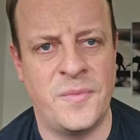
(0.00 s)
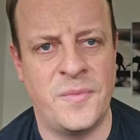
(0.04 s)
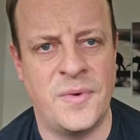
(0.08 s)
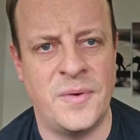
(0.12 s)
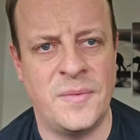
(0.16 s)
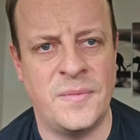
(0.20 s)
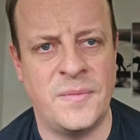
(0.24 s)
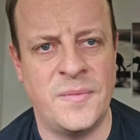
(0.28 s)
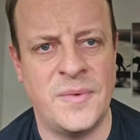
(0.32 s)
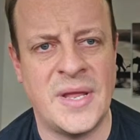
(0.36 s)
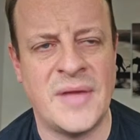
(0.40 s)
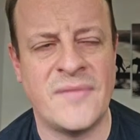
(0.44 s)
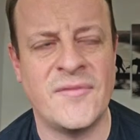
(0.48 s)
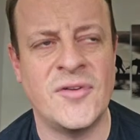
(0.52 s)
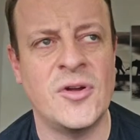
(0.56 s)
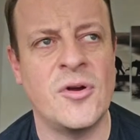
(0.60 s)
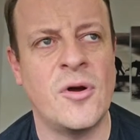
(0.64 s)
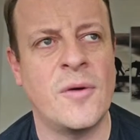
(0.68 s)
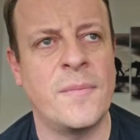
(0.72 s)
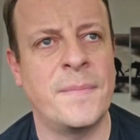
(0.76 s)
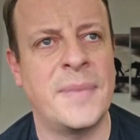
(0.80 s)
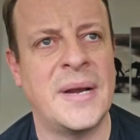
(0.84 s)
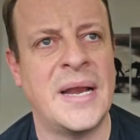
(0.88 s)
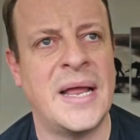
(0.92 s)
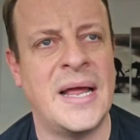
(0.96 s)
We haven't got a
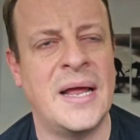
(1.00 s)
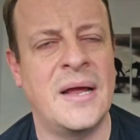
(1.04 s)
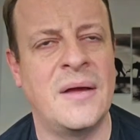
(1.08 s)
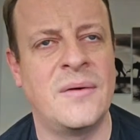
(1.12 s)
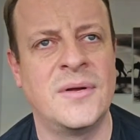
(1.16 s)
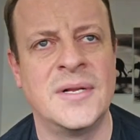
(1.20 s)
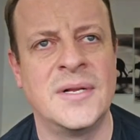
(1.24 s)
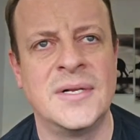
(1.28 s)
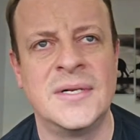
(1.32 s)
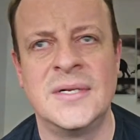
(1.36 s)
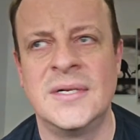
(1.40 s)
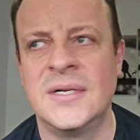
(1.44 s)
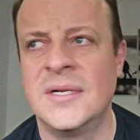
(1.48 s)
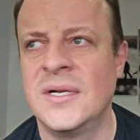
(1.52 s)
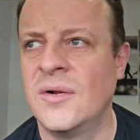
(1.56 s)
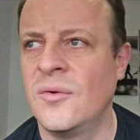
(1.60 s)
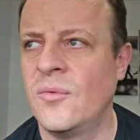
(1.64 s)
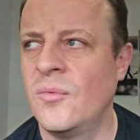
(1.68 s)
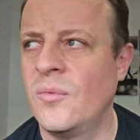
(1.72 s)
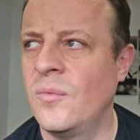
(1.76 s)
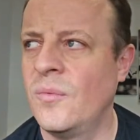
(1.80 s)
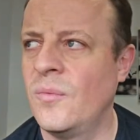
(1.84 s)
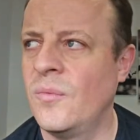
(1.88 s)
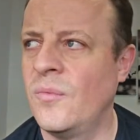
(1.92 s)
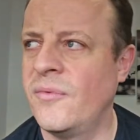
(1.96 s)
player
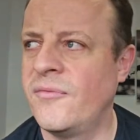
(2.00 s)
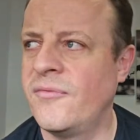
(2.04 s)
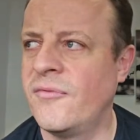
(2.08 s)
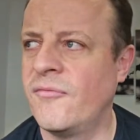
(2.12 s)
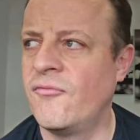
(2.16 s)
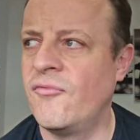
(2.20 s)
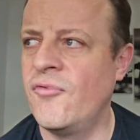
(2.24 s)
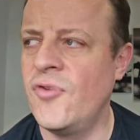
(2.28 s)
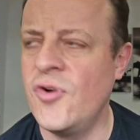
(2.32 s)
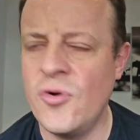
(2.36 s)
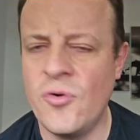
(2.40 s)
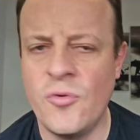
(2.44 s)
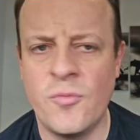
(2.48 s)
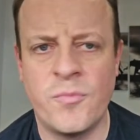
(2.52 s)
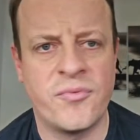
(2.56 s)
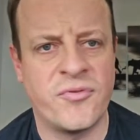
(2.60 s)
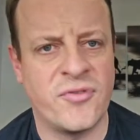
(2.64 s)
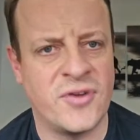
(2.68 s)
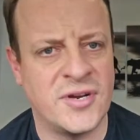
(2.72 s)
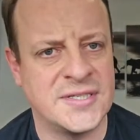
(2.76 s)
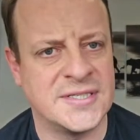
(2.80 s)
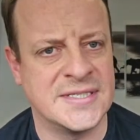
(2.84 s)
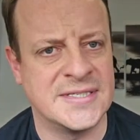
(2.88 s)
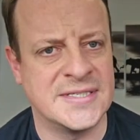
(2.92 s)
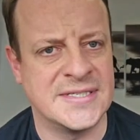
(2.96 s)
with real
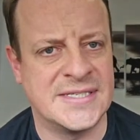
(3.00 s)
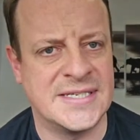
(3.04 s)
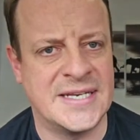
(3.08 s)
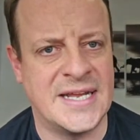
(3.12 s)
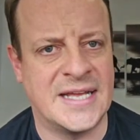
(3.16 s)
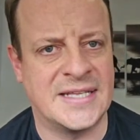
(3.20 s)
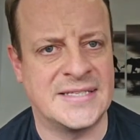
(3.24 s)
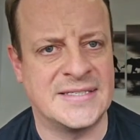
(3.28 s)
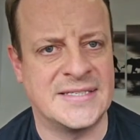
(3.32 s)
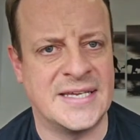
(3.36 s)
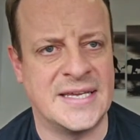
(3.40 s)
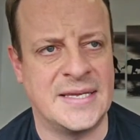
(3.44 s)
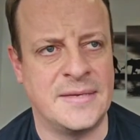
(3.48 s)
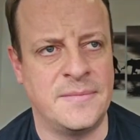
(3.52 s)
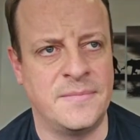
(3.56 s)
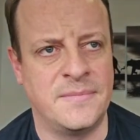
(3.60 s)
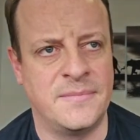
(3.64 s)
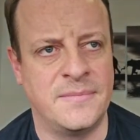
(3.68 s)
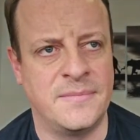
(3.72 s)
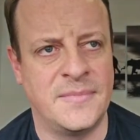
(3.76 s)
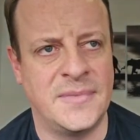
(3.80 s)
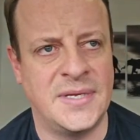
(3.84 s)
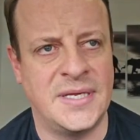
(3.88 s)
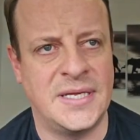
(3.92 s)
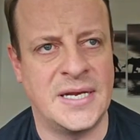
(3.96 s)
presence in our team.
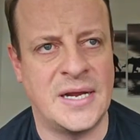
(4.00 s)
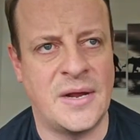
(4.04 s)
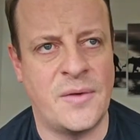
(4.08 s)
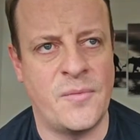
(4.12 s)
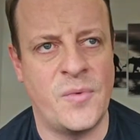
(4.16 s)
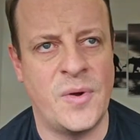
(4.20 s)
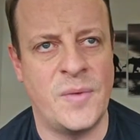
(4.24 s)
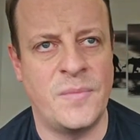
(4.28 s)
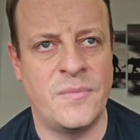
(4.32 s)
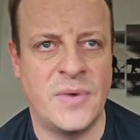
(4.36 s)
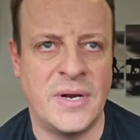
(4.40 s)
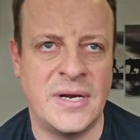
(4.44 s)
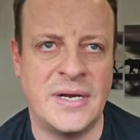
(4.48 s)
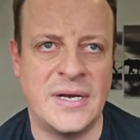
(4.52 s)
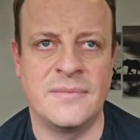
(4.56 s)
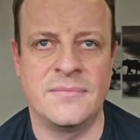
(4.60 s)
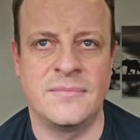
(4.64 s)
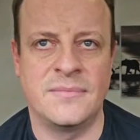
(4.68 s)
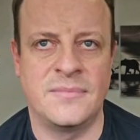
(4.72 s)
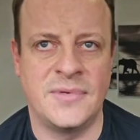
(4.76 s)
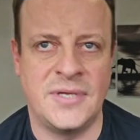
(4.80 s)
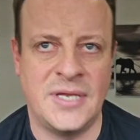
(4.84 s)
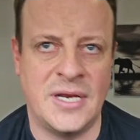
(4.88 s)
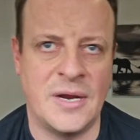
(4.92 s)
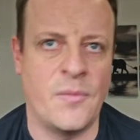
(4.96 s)
When
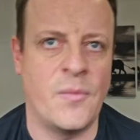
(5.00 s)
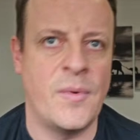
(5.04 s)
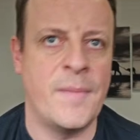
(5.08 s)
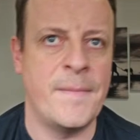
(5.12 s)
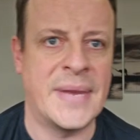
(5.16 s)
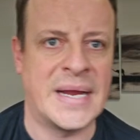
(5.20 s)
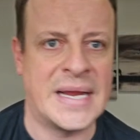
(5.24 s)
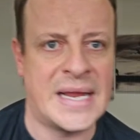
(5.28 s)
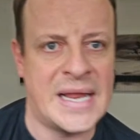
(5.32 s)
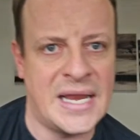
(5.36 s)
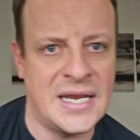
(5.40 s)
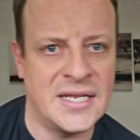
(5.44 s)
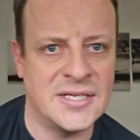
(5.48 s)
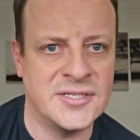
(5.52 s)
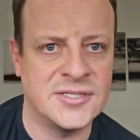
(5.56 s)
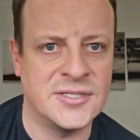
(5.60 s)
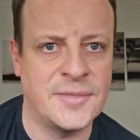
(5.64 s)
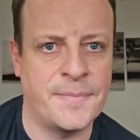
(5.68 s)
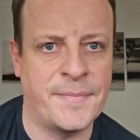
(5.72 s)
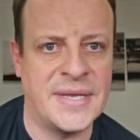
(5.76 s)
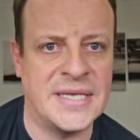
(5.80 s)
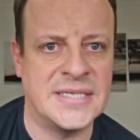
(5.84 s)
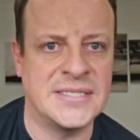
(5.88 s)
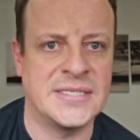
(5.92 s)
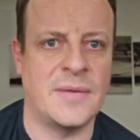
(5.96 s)
McAllister
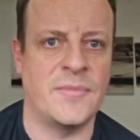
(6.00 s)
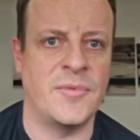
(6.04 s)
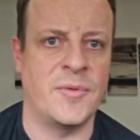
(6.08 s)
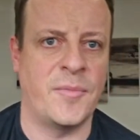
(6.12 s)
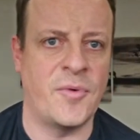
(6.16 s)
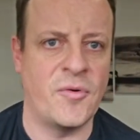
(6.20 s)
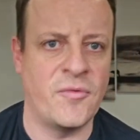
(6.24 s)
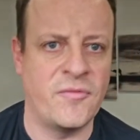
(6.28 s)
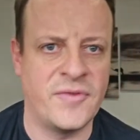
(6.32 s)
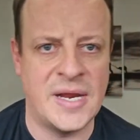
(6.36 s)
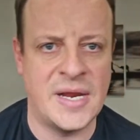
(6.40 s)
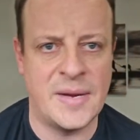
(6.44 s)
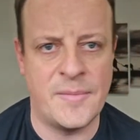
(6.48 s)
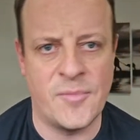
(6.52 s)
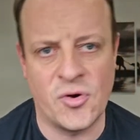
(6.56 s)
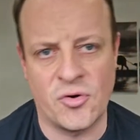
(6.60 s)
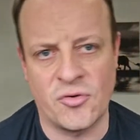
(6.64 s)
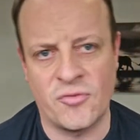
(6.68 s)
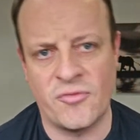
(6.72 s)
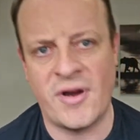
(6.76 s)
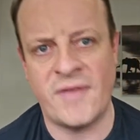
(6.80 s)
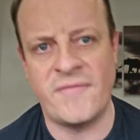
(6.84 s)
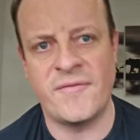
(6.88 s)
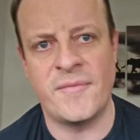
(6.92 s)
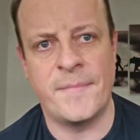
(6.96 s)
picks up the ball for them or
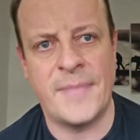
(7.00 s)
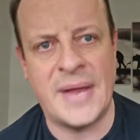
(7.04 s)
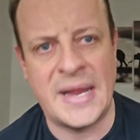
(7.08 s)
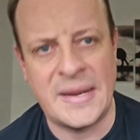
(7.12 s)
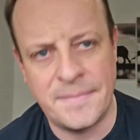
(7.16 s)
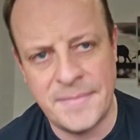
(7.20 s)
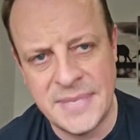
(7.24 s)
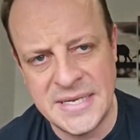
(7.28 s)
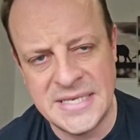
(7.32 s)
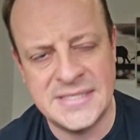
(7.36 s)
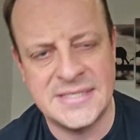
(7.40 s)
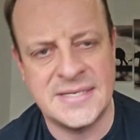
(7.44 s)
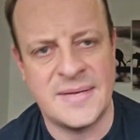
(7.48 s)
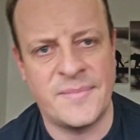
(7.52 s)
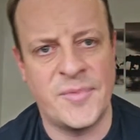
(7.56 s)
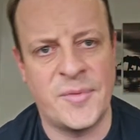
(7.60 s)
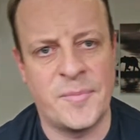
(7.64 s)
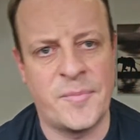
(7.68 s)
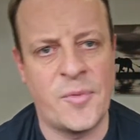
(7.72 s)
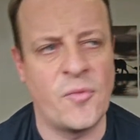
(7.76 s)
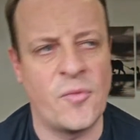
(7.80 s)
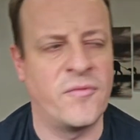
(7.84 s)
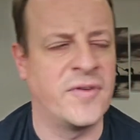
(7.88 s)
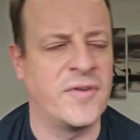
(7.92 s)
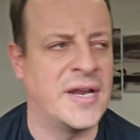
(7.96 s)
Gravenbach picks up the ball
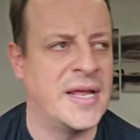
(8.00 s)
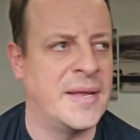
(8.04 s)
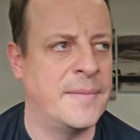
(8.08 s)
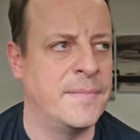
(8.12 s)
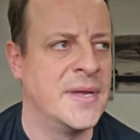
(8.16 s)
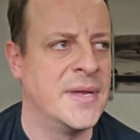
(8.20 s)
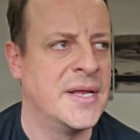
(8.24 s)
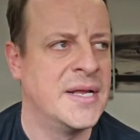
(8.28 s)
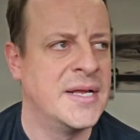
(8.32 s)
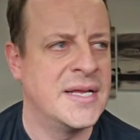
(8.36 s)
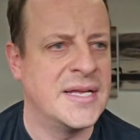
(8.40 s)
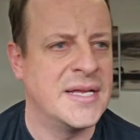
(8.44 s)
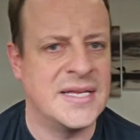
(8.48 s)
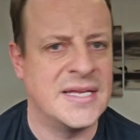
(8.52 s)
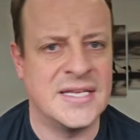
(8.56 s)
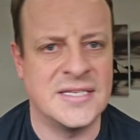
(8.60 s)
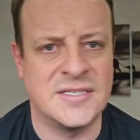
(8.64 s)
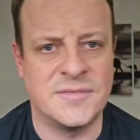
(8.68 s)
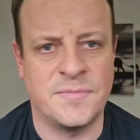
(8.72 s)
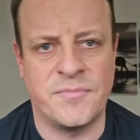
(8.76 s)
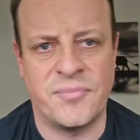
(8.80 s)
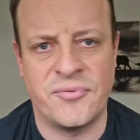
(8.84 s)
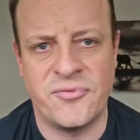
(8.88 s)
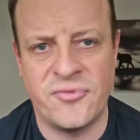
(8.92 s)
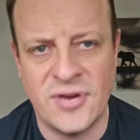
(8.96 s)
for them, there's a
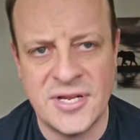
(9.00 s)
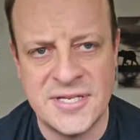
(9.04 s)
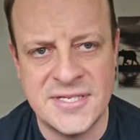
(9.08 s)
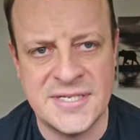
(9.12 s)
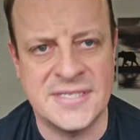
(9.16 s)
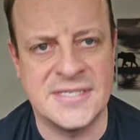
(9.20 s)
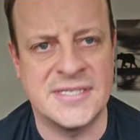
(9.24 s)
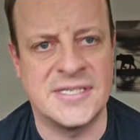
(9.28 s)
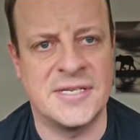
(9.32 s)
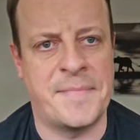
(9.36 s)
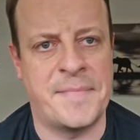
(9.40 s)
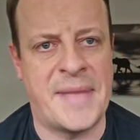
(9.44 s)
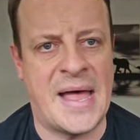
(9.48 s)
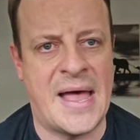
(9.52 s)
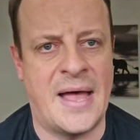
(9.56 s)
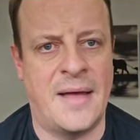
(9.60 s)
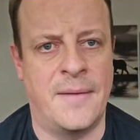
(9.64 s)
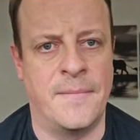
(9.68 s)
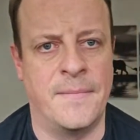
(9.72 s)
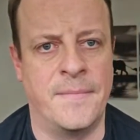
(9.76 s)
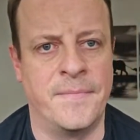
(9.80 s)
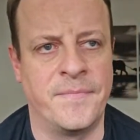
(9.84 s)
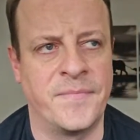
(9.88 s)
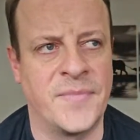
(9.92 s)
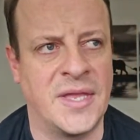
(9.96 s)
presence about them,
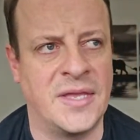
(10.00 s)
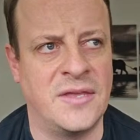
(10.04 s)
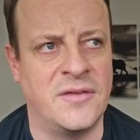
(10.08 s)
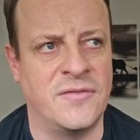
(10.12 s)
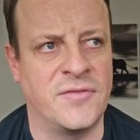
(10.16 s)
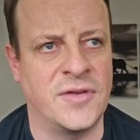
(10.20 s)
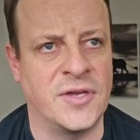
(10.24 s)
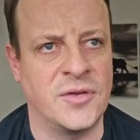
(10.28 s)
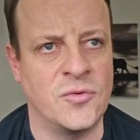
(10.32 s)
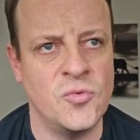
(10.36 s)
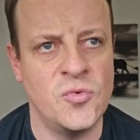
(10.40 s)
and you think,